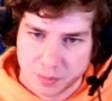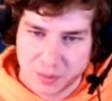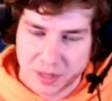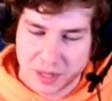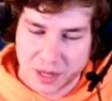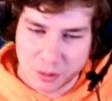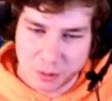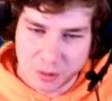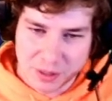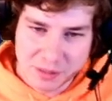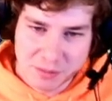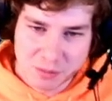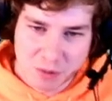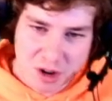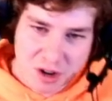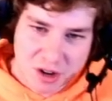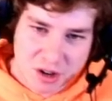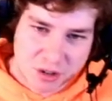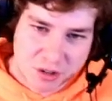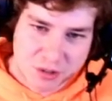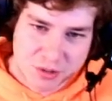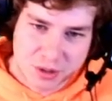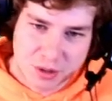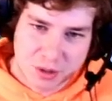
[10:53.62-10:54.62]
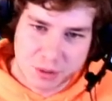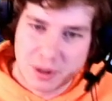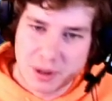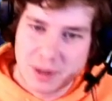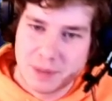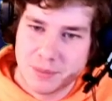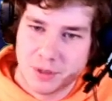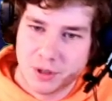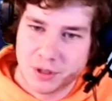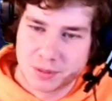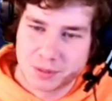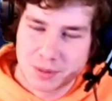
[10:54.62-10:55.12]
yeah, Wing Mario over the
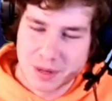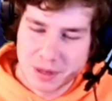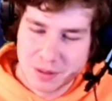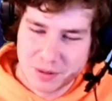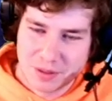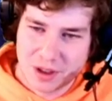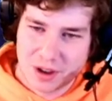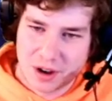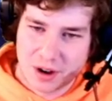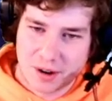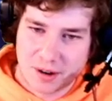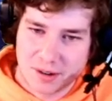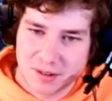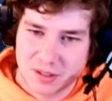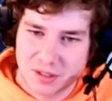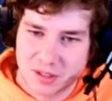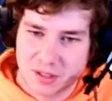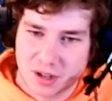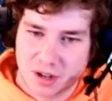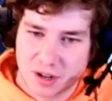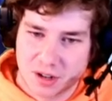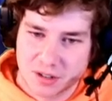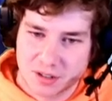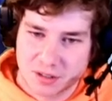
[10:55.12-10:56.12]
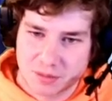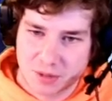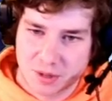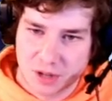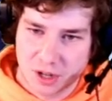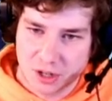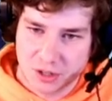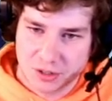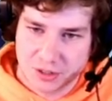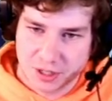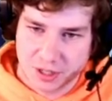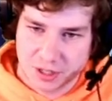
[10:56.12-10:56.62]
Rainbow, it's probably one of the hardest stars in
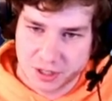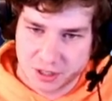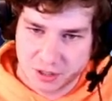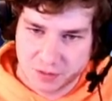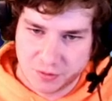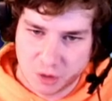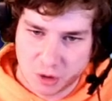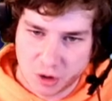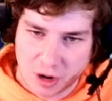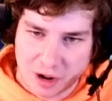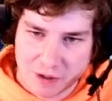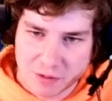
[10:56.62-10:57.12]
Mario 64.